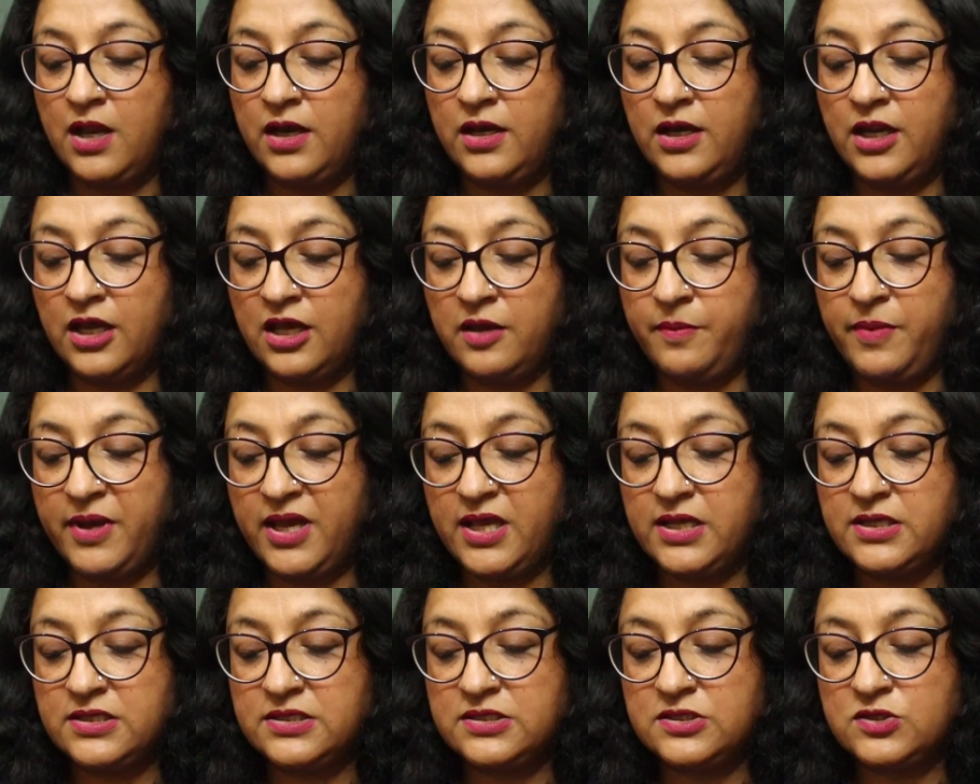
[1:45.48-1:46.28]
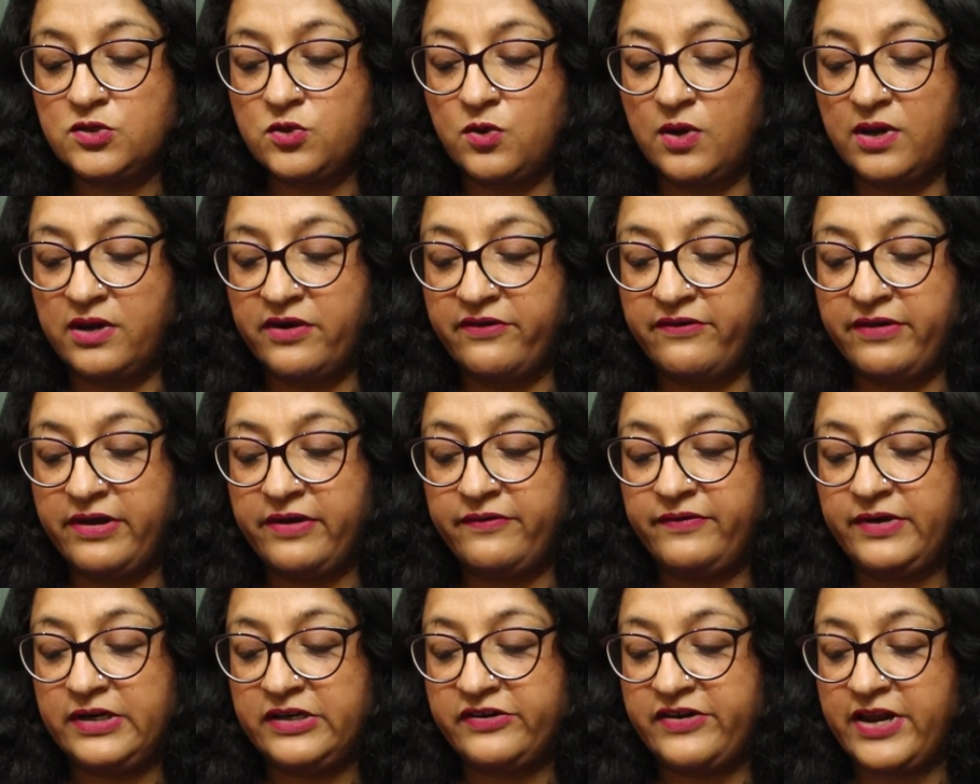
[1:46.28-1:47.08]
Nikki begins to
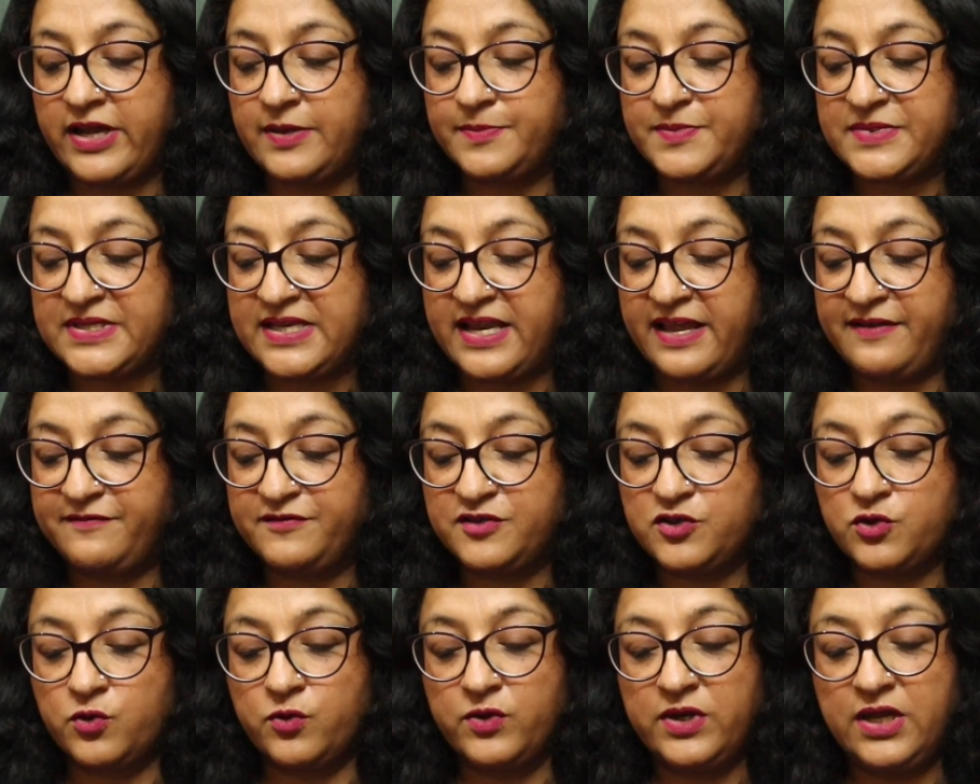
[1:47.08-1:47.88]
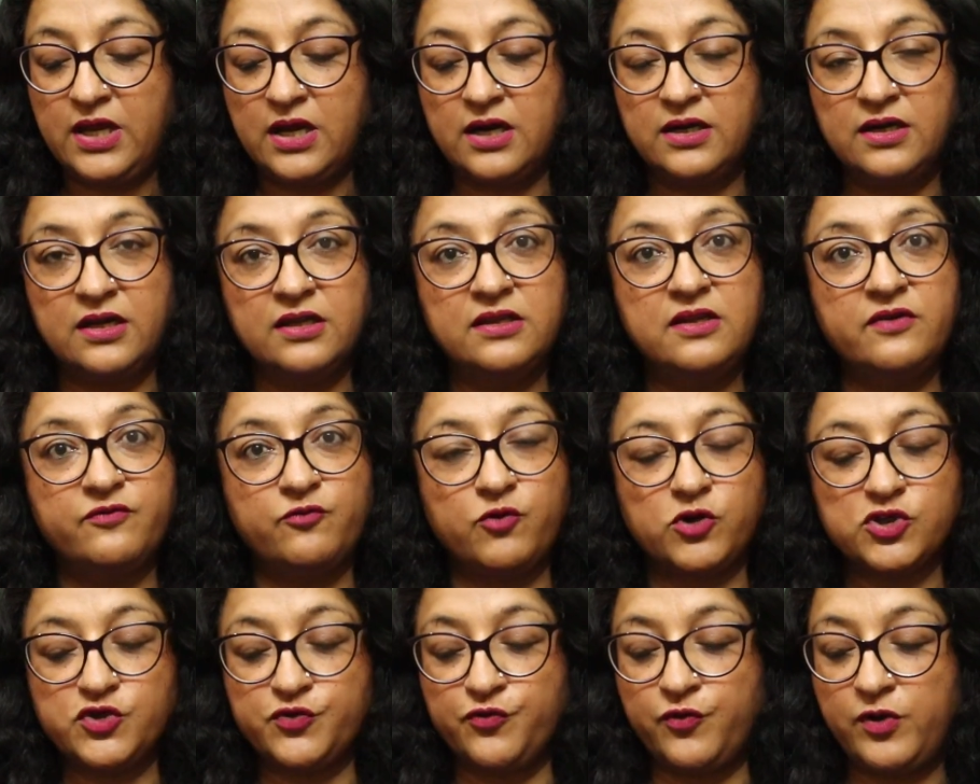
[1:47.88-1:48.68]
unravel Trapp's life story under the
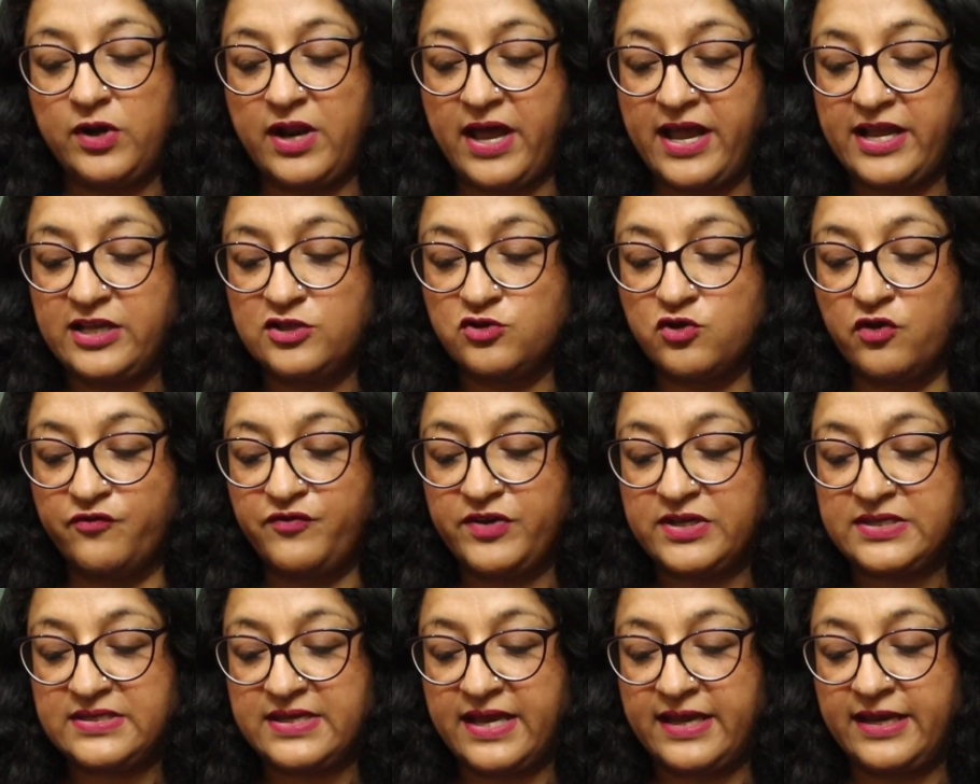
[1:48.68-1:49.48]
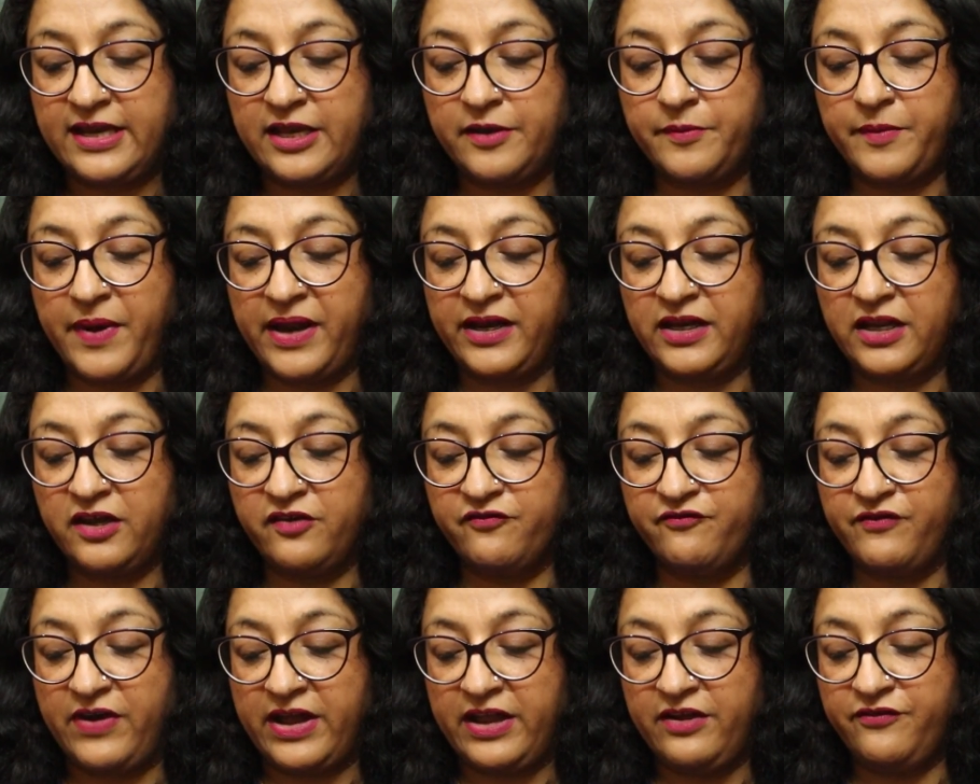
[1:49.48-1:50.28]
watchful eyes of his
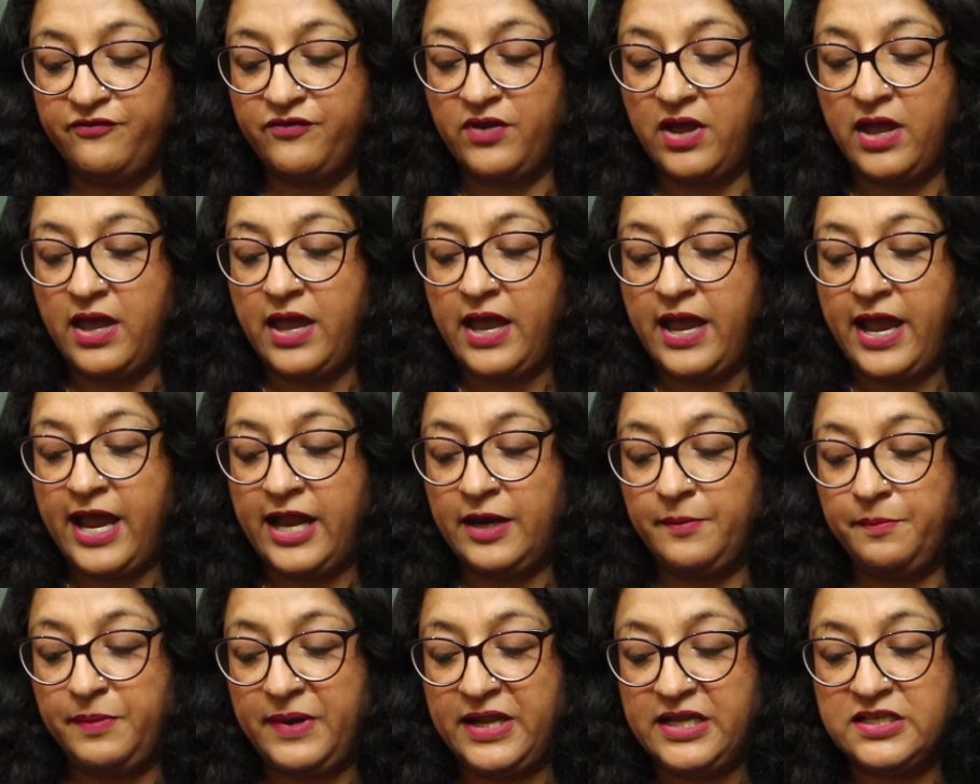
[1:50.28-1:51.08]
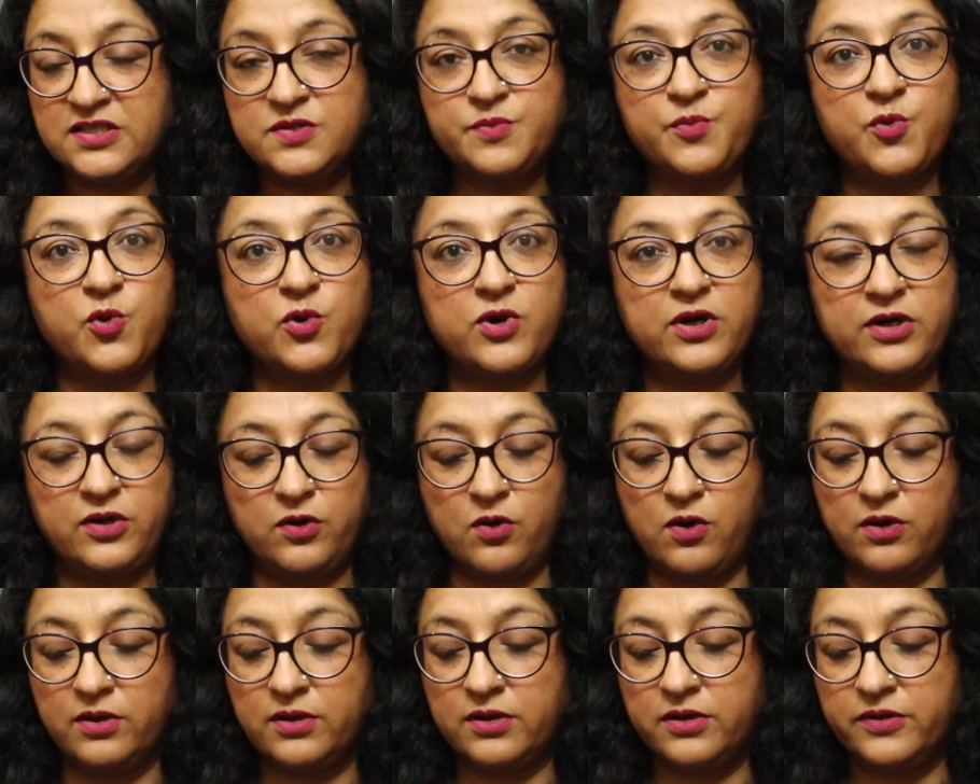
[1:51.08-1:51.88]
enigmatic wife and plain-spoken
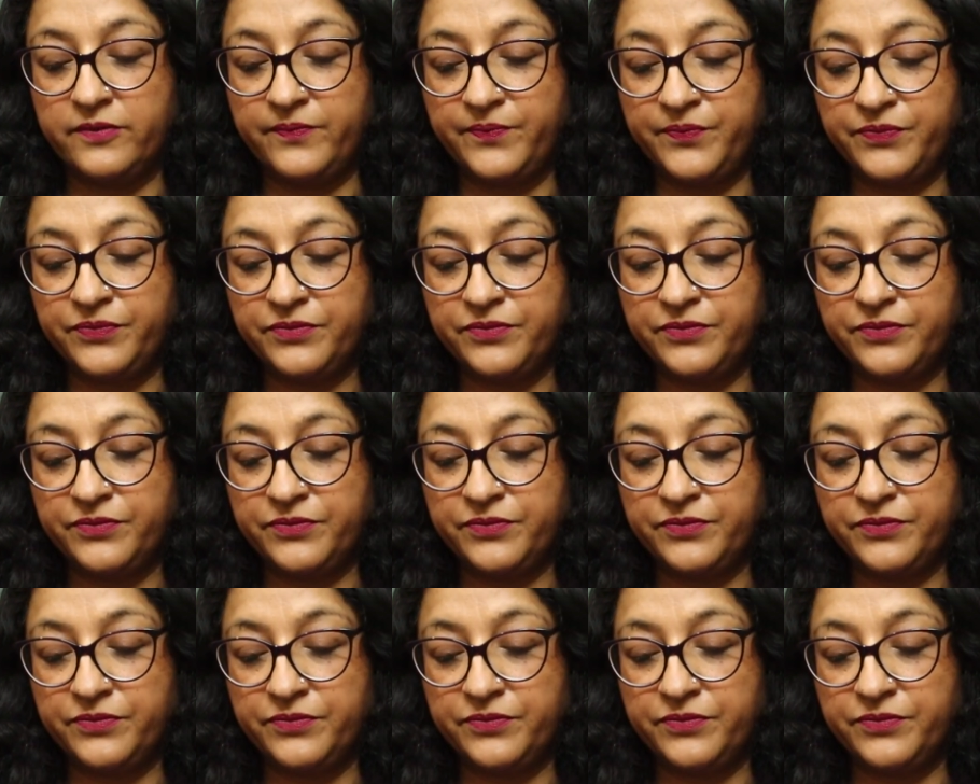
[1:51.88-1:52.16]
daughter.